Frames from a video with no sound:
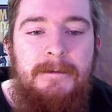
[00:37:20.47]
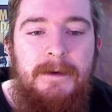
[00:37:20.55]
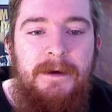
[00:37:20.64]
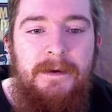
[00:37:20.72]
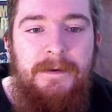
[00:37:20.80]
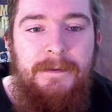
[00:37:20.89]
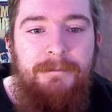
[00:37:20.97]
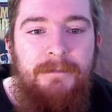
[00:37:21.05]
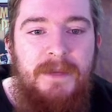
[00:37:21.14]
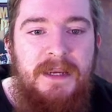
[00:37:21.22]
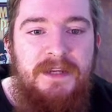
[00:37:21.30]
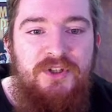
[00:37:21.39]

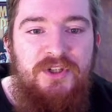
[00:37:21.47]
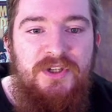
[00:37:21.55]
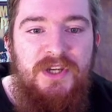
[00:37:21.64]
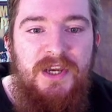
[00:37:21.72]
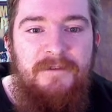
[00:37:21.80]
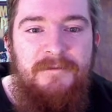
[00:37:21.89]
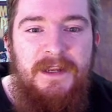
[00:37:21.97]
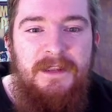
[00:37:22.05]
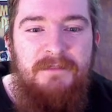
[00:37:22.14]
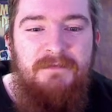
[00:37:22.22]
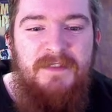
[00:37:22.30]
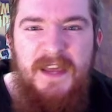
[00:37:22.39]
It's just kind of like
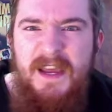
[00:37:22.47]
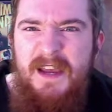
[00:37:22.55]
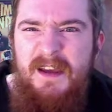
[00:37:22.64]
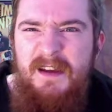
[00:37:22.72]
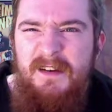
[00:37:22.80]
there.